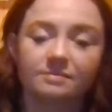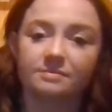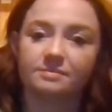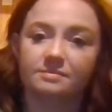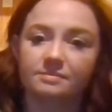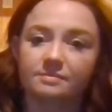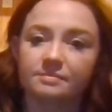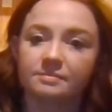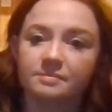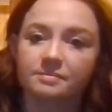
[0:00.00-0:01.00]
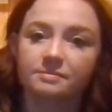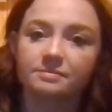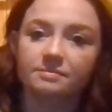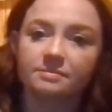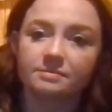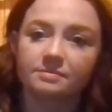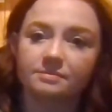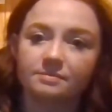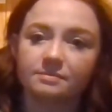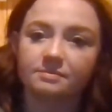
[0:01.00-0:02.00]

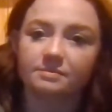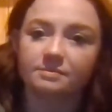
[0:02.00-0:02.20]
This person isn't speaking.